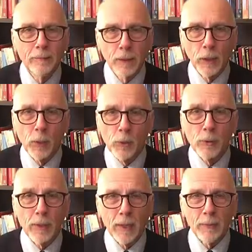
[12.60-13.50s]
Hello,
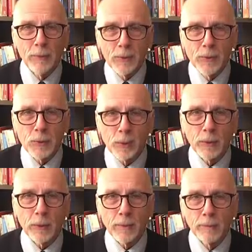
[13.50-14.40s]
I'm Ron
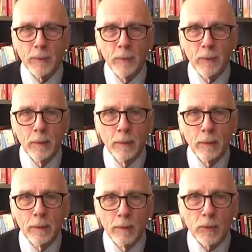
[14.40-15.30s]
Strickland.
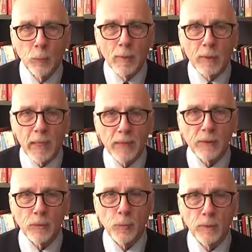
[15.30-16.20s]
This webcast
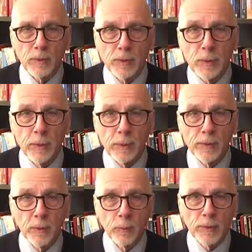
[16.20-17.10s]
is one of a series
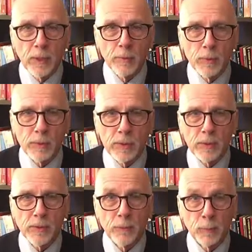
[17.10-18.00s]
in which I'm presenting
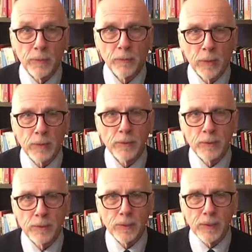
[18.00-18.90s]
some brief
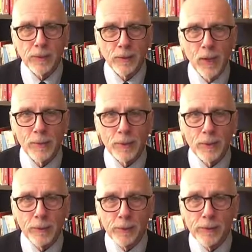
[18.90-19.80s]
lectures and
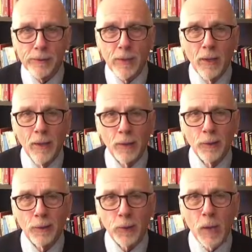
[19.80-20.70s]
commentaries
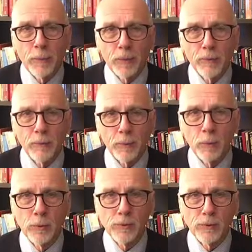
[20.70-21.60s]
on topics from the
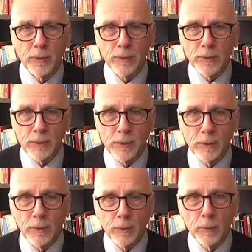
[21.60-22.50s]
courses I teach
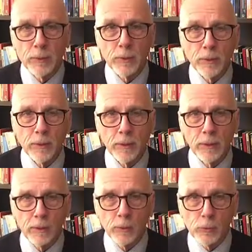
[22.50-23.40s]
in literature
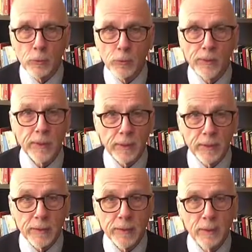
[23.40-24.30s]
and cultural
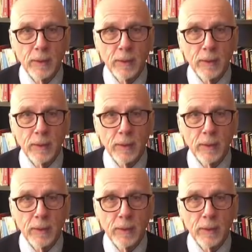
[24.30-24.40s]
studies.